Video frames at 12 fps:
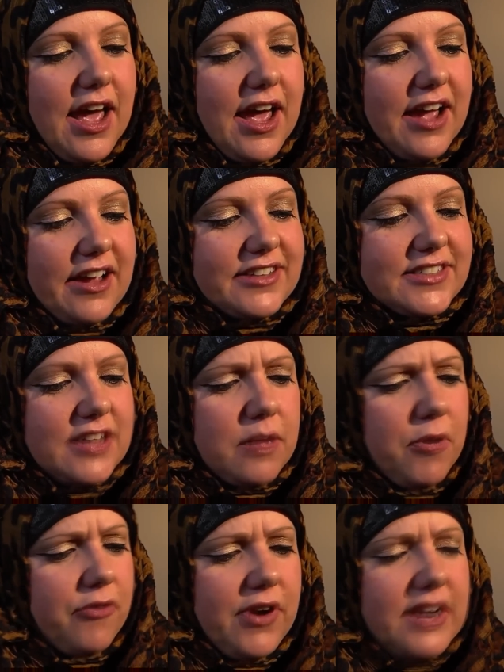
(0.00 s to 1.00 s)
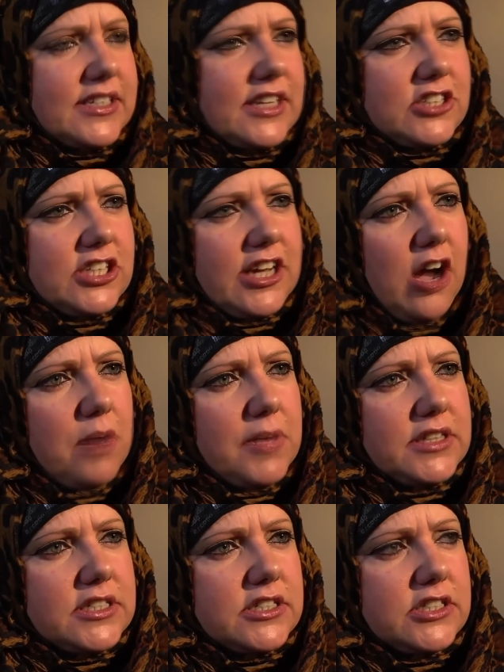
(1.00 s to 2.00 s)
and, and my friends actually
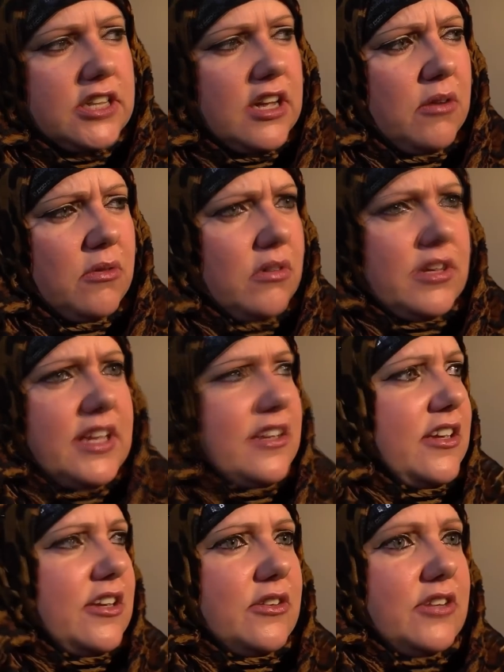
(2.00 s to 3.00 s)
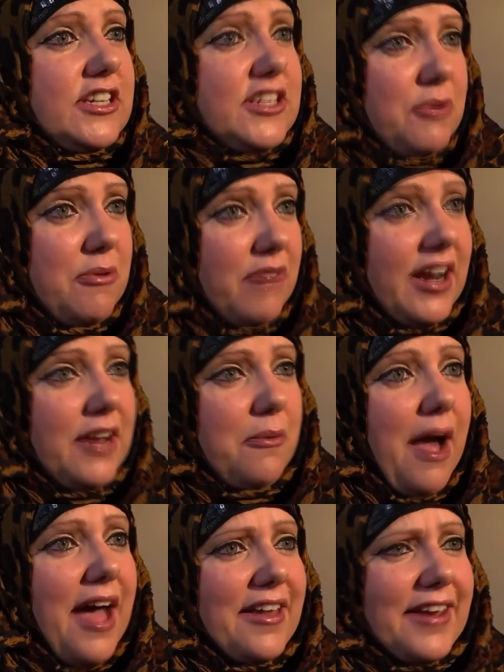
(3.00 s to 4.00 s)
commented you know well you, you you're doing really
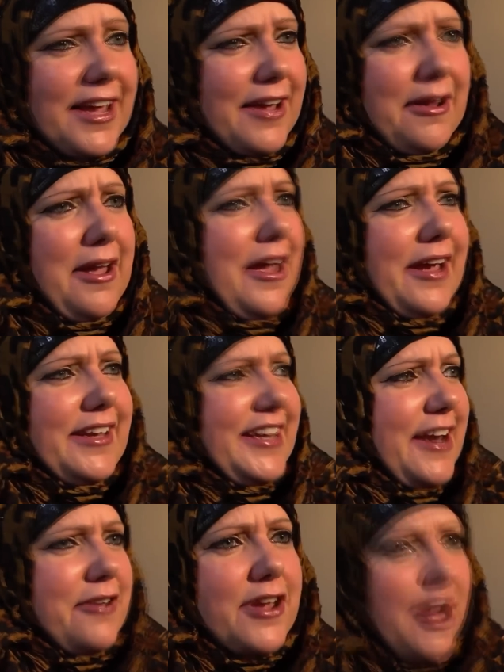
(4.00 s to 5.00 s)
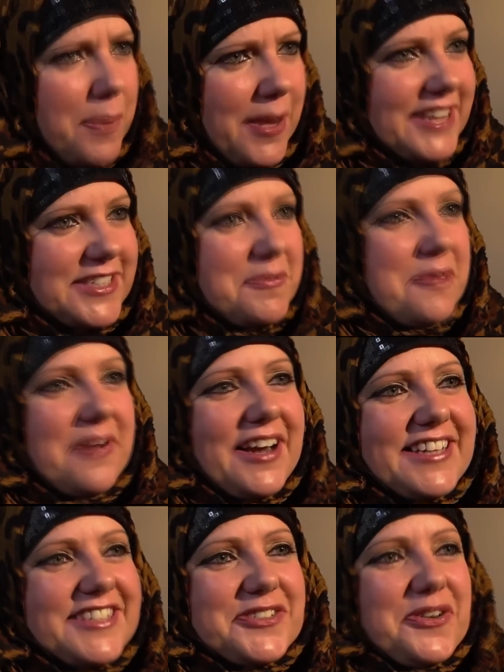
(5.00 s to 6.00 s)
well like you know you appear to be
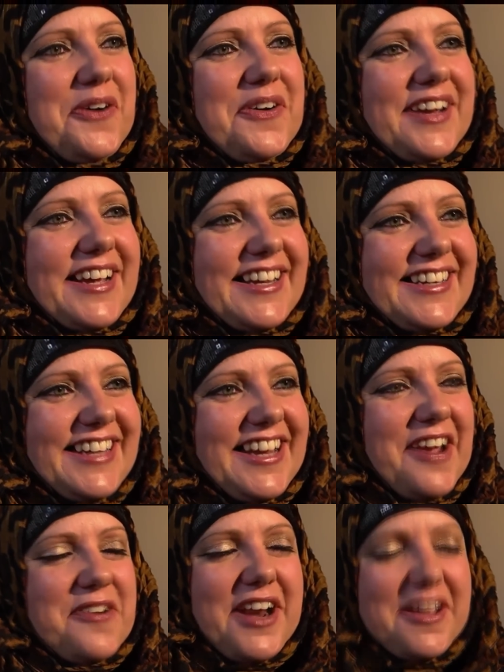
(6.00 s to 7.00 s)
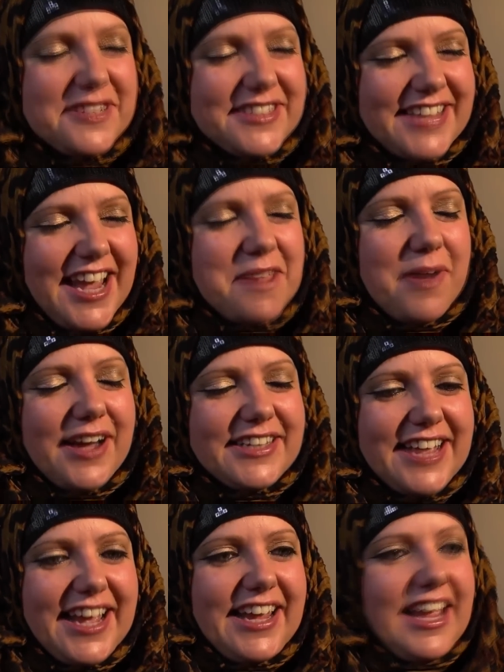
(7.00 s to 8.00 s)
really strong and you know and it was day by
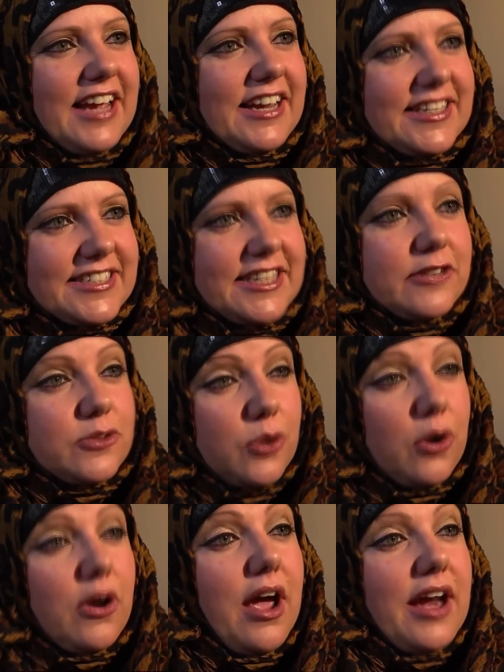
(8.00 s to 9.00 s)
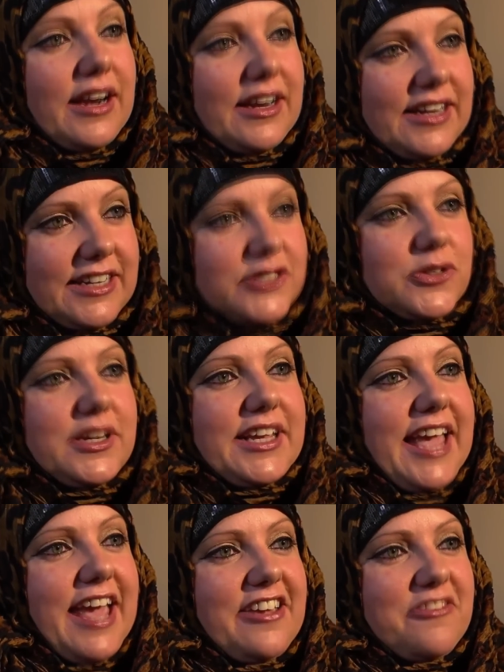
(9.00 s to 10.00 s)
day listening to Quran
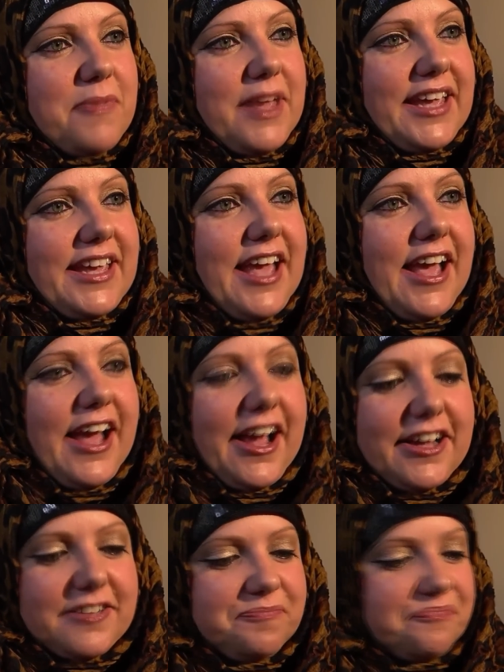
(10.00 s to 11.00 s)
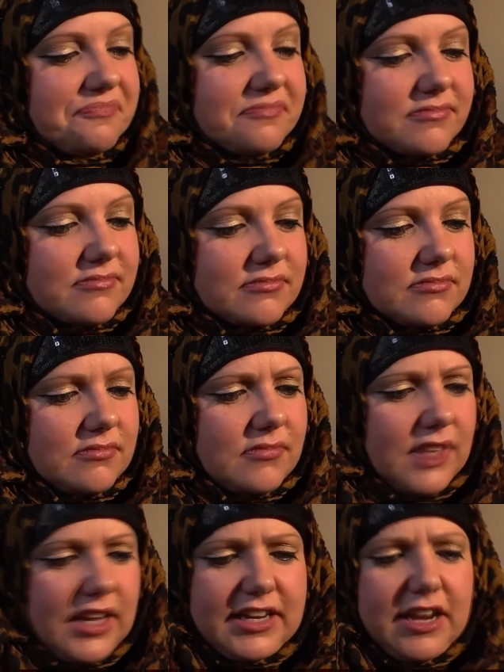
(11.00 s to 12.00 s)
literally gave me um,
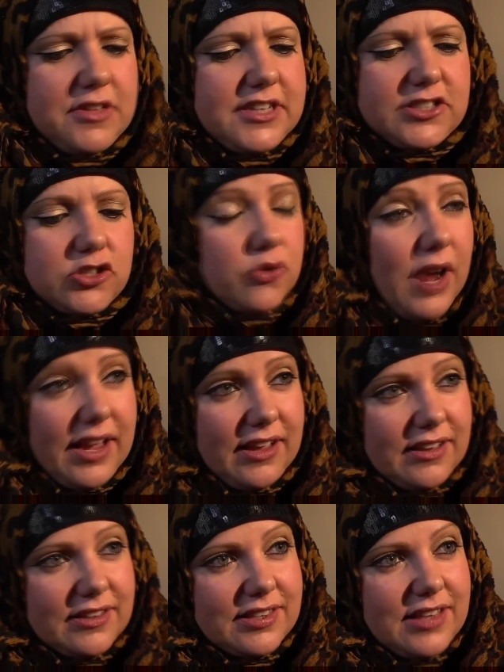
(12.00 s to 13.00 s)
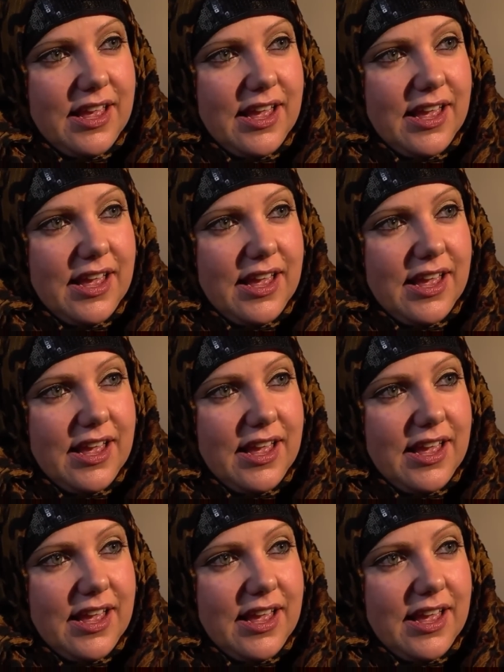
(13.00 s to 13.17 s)
you know this strength